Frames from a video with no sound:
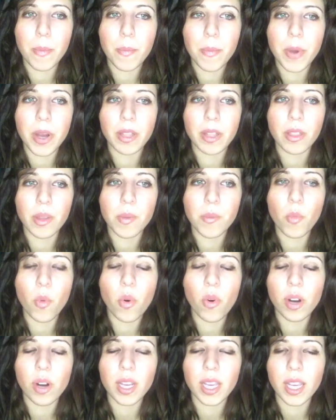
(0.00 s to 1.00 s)
But the
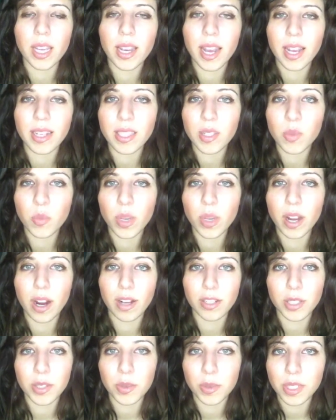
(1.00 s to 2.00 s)
more connected we
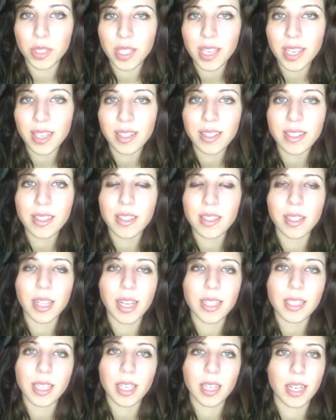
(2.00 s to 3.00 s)
are to those things, the
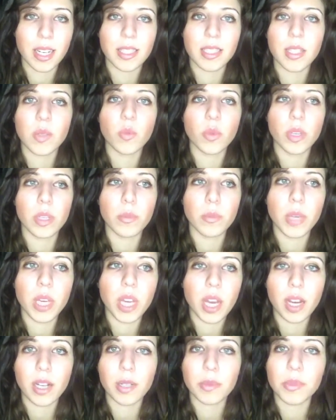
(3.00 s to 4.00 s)
less connected we
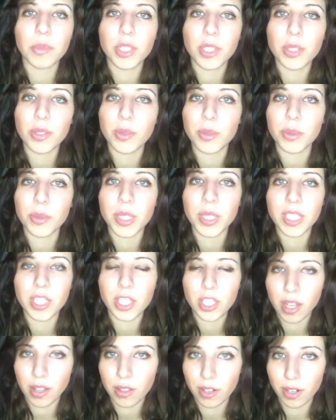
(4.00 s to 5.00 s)
become to
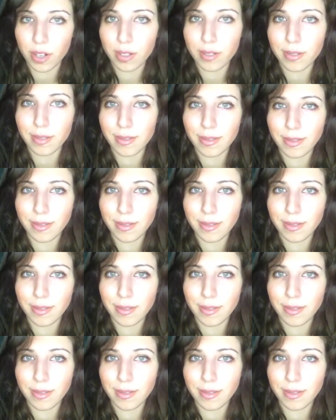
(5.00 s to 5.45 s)
each other.